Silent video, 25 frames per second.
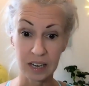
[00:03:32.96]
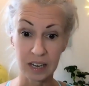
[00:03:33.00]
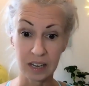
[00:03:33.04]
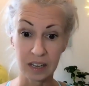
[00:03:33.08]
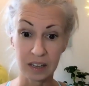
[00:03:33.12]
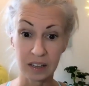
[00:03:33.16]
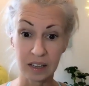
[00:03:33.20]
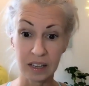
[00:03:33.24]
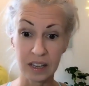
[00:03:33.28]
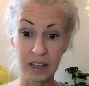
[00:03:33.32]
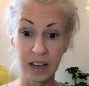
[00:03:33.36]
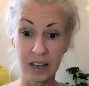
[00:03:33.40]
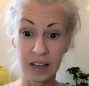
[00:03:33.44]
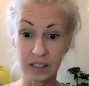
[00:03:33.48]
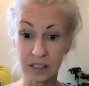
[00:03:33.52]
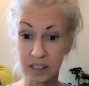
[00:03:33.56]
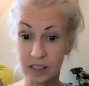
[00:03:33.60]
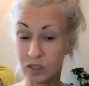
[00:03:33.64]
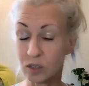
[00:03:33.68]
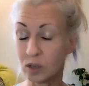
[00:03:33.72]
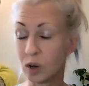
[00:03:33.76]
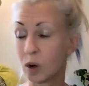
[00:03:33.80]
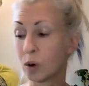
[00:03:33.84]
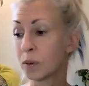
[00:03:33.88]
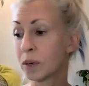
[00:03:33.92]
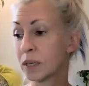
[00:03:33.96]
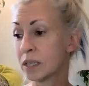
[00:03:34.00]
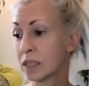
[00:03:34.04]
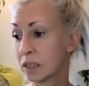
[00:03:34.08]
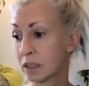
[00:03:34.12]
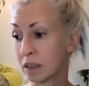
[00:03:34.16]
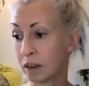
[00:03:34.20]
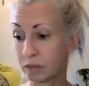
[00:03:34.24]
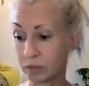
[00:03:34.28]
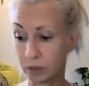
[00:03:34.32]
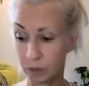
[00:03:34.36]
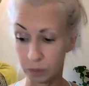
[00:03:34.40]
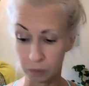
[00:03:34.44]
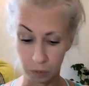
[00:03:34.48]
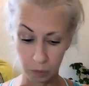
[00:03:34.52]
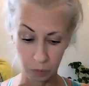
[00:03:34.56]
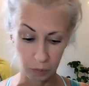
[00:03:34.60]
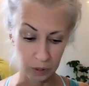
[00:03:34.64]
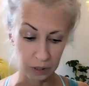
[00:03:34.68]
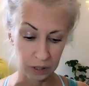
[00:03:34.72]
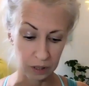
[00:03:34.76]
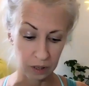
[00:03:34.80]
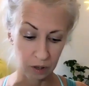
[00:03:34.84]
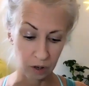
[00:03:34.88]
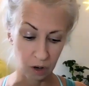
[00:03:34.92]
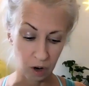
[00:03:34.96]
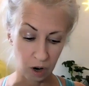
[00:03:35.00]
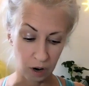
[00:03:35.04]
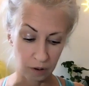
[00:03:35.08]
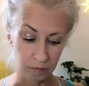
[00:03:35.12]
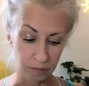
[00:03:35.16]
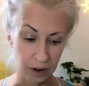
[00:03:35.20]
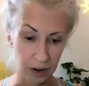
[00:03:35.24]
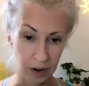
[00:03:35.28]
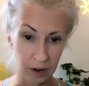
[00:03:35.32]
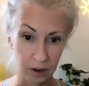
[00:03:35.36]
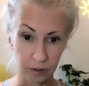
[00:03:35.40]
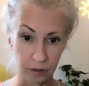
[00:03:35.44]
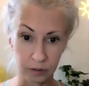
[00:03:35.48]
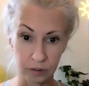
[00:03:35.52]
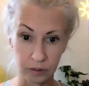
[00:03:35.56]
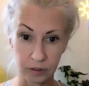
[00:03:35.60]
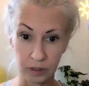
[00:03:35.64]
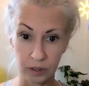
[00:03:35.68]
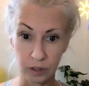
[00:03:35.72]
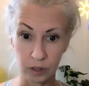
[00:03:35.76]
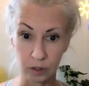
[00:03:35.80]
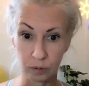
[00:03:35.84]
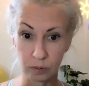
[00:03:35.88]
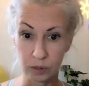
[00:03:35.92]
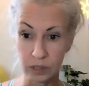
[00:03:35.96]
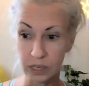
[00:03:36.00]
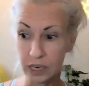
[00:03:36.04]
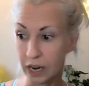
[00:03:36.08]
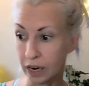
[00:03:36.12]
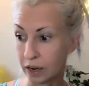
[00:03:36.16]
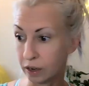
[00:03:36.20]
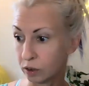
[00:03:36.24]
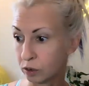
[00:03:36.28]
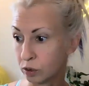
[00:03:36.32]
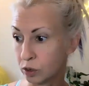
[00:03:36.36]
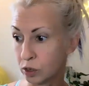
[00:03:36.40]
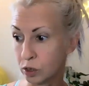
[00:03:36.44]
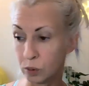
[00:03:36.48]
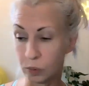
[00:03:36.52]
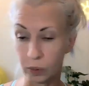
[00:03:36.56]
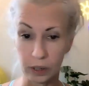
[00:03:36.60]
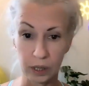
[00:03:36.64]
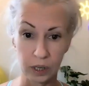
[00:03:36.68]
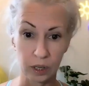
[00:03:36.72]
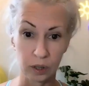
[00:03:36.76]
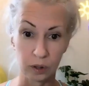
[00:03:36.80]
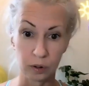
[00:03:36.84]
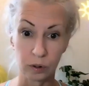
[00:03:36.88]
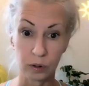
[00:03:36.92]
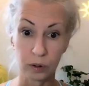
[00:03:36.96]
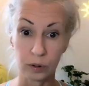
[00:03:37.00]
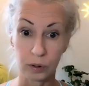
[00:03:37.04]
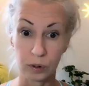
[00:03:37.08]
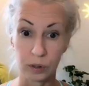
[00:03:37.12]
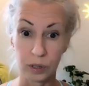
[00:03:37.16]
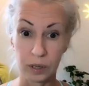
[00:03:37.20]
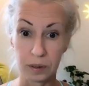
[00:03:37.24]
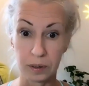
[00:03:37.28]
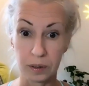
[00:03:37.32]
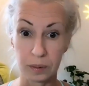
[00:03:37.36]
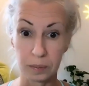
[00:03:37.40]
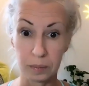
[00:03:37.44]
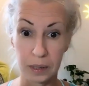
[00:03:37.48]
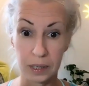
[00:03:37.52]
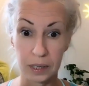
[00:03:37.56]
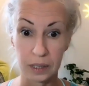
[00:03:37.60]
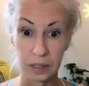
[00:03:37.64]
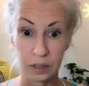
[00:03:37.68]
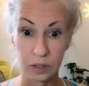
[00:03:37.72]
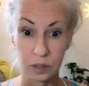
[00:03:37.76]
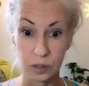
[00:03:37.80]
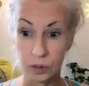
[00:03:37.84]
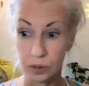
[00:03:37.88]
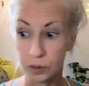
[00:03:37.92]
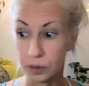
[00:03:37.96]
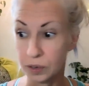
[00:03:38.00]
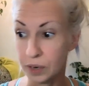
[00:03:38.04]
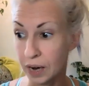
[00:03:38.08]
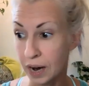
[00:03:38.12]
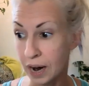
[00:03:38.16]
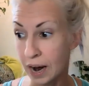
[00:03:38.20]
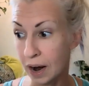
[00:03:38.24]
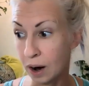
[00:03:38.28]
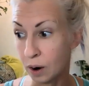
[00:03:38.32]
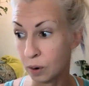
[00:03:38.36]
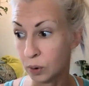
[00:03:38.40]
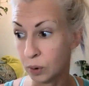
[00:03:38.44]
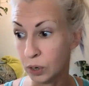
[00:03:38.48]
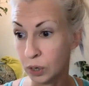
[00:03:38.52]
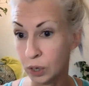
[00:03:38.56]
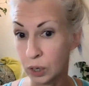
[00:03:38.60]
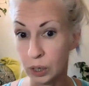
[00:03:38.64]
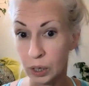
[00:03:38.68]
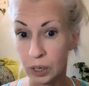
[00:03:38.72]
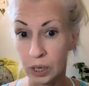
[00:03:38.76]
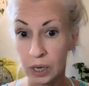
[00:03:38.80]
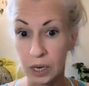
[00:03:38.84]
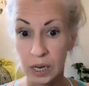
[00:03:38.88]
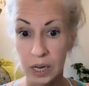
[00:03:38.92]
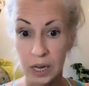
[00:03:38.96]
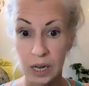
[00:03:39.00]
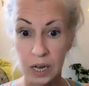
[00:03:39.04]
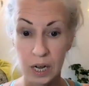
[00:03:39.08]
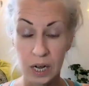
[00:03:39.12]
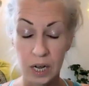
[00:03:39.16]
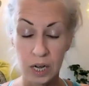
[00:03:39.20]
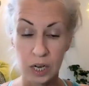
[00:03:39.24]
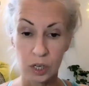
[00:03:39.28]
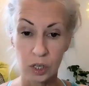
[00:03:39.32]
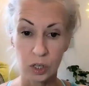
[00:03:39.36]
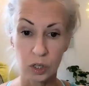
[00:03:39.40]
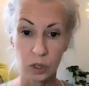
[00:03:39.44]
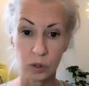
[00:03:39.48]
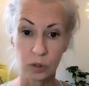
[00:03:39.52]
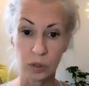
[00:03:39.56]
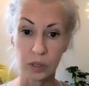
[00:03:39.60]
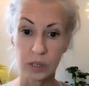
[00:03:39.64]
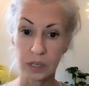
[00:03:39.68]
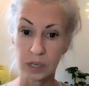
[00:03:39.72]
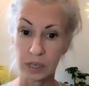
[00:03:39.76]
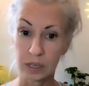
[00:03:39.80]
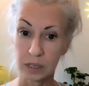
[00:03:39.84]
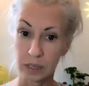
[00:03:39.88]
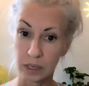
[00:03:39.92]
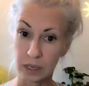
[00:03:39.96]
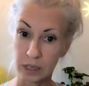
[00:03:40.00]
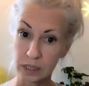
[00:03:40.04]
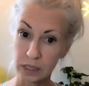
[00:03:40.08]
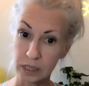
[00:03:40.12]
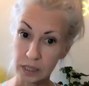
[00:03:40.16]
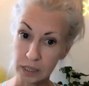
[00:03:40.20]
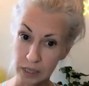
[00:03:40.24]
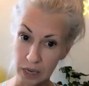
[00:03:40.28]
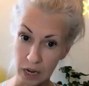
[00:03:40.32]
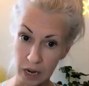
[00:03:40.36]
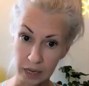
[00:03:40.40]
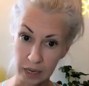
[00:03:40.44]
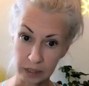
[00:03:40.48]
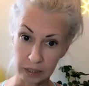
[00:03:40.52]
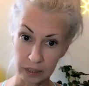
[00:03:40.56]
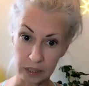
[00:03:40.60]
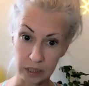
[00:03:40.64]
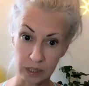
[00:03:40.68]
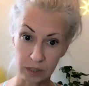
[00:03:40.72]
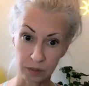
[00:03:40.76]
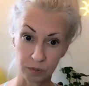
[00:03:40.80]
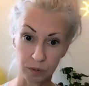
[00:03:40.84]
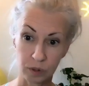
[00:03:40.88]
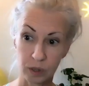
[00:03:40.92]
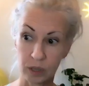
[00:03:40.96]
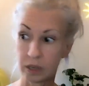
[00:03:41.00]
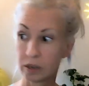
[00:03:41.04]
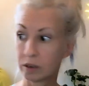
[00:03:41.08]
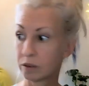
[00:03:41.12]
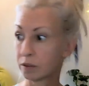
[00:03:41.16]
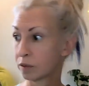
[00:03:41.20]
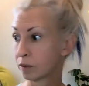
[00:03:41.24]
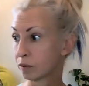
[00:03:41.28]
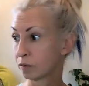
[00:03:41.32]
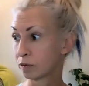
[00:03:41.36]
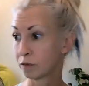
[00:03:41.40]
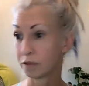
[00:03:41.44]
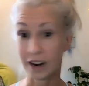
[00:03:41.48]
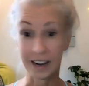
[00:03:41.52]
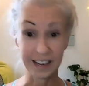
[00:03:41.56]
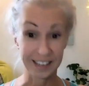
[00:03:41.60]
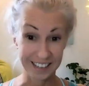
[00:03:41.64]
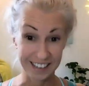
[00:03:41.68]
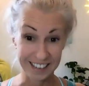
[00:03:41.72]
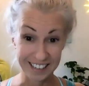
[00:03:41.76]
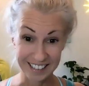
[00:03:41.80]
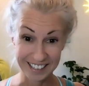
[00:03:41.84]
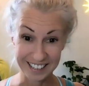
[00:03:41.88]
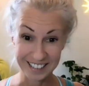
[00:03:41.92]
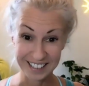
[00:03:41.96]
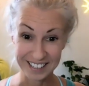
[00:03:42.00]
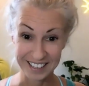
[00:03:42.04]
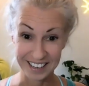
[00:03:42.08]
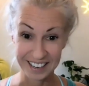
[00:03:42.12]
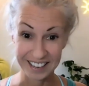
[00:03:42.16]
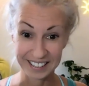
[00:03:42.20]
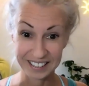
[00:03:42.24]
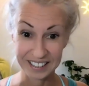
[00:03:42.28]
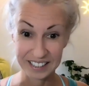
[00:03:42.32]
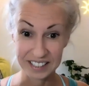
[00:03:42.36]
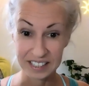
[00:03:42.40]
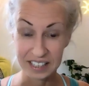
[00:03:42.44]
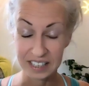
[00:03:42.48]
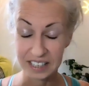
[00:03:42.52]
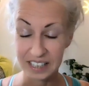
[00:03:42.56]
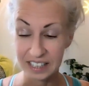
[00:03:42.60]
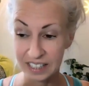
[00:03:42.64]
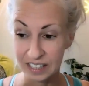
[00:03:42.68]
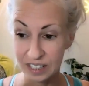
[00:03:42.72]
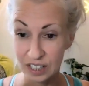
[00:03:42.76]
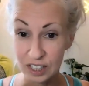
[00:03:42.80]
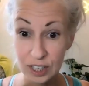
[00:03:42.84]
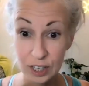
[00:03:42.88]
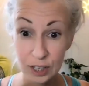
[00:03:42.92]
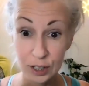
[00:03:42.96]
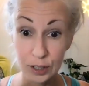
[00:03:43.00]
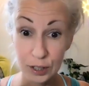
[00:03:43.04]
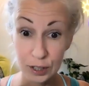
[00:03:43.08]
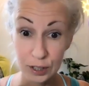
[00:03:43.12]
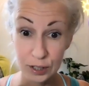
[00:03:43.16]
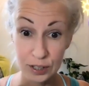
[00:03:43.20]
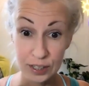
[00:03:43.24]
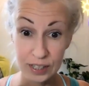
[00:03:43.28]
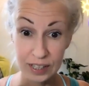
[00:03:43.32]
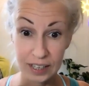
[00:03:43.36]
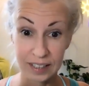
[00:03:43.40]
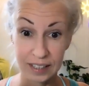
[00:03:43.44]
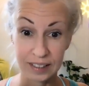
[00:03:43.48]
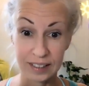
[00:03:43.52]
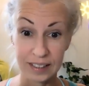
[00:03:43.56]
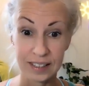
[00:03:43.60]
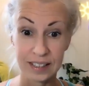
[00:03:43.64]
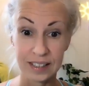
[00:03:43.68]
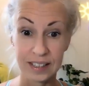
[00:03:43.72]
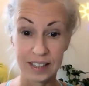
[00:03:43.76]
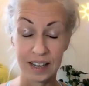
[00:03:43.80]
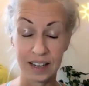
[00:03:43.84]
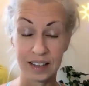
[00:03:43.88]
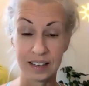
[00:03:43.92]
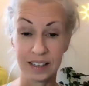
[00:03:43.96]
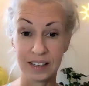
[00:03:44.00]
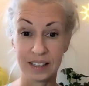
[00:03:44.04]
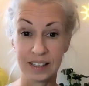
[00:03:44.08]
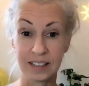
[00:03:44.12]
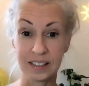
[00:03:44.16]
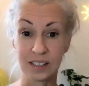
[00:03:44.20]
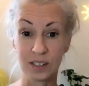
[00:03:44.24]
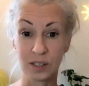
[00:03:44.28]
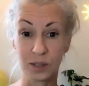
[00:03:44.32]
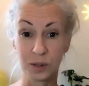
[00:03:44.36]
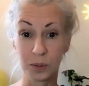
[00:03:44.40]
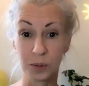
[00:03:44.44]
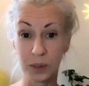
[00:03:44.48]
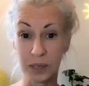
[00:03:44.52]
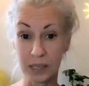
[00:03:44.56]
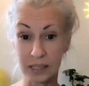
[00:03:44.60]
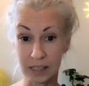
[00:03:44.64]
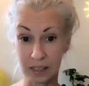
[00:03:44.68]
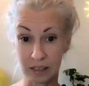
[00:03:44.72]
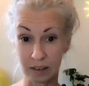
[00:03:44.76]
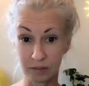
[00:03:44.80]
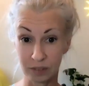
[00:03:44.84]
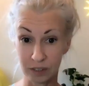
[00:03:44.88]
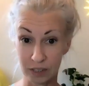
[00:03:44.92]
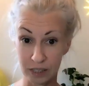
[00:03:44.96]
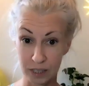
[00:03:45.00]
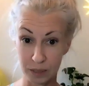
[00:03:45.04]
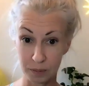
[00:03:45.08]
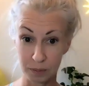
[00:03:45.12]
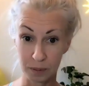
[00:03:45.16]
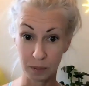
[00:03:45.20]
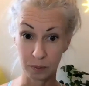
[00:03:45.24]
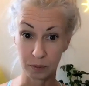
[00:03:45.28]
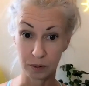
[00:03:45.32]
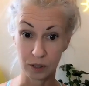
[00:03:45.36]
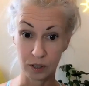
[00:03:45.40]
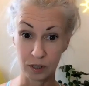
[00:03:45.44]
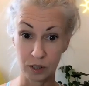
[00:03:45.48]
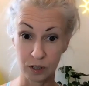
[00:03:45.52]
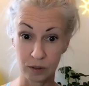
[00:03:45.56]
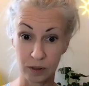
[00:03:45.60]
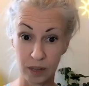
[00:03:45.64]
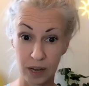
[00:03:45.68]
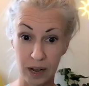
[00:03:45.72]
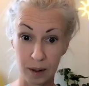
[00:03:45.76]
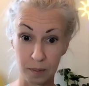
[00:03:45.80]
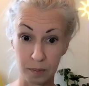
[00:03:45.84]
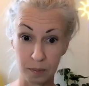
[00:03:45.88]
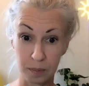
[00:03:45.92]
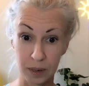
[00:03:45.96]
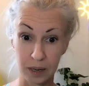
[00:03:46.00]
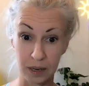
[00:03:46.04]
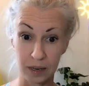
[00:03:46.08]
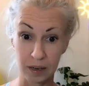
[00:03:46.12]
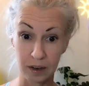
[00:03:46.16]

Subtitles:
yes, it's always lovely when we can carve out, 10 or 20 or 30 minutes or an hour to sit in silence. If we can even find any silence, any exterior silence, that is. It's always lovely to be able to do that. But